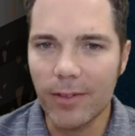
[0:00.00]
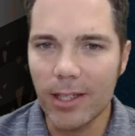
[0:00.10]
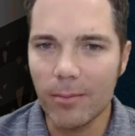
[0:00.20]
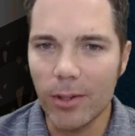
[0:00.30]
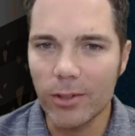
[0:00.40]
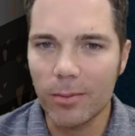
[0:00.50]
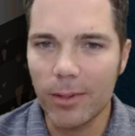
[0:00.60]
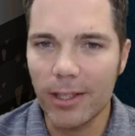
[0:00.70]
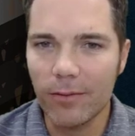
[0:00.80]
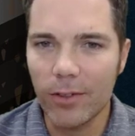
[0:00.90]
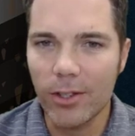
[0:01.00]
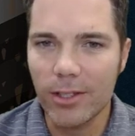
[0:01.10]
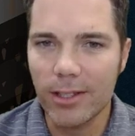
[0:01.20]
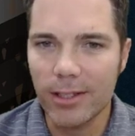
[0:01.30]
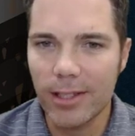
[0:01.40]
We've got a bone spring
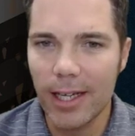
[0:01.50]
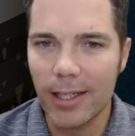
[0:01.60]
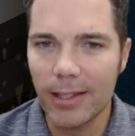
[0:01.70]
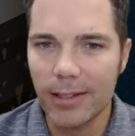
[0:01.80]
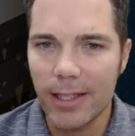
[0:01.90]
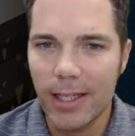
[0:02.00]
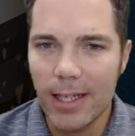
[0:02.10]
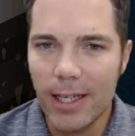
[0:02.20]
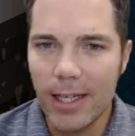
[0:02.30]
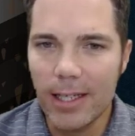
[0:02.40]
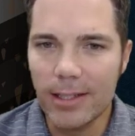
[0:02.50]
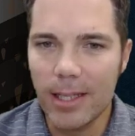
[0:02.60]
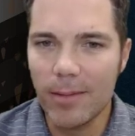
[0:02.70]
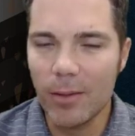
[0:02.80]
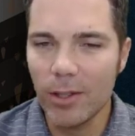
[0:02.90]
first and second, and
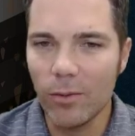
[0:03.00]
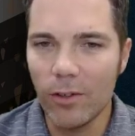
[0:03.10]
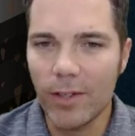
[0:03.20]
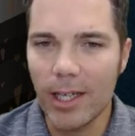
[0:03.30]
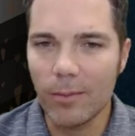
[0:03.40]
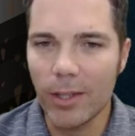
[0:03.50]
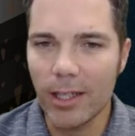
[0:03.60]
same thing with the Wolfcamp.